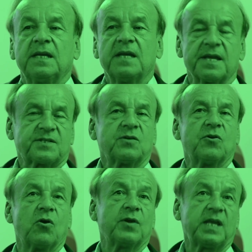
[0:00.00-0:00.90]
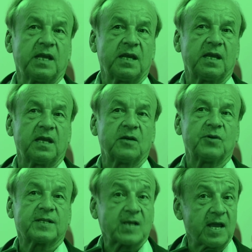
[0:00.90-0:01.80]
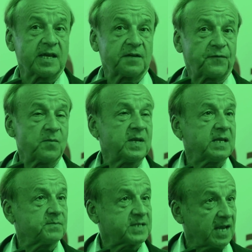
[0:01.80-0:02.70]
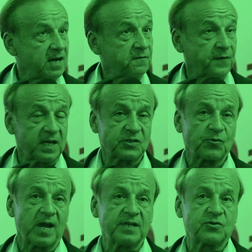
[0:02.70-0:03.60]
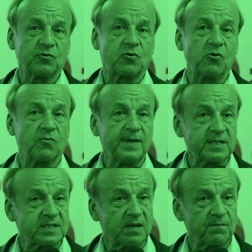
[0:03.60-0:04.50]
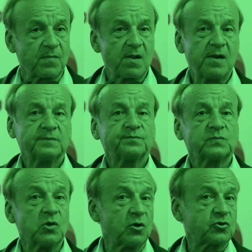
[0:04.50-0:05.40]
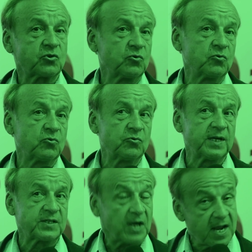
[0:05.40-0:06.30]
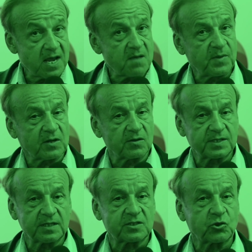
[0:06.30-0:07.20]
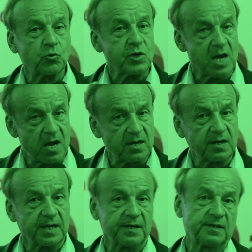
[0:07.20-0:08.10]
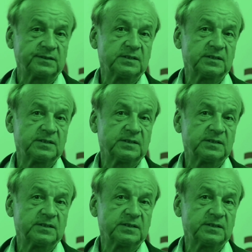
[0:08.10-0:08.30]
Yes, you know, he retired from himself. I tried to convince him not to retire because it's too young, and